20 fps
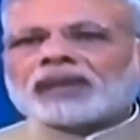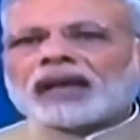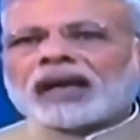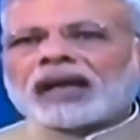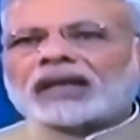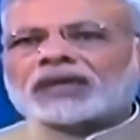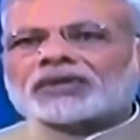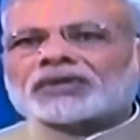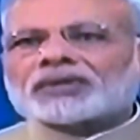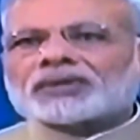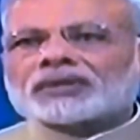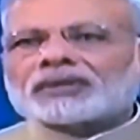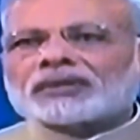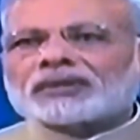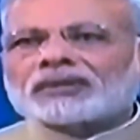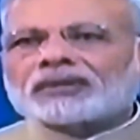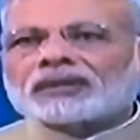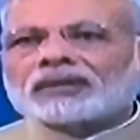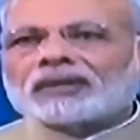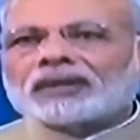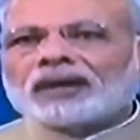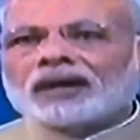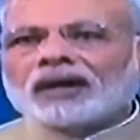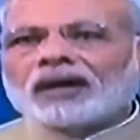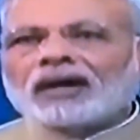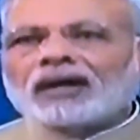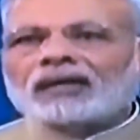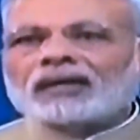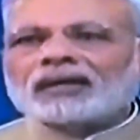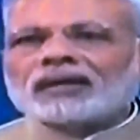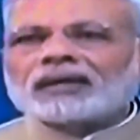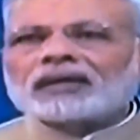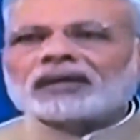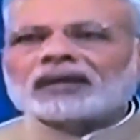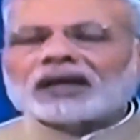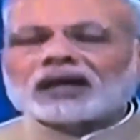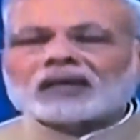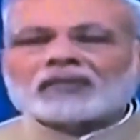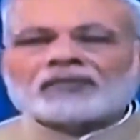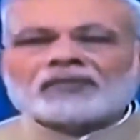of cash earned
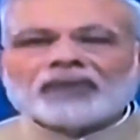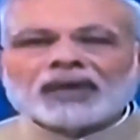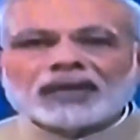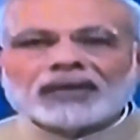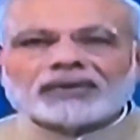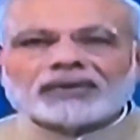in corrupt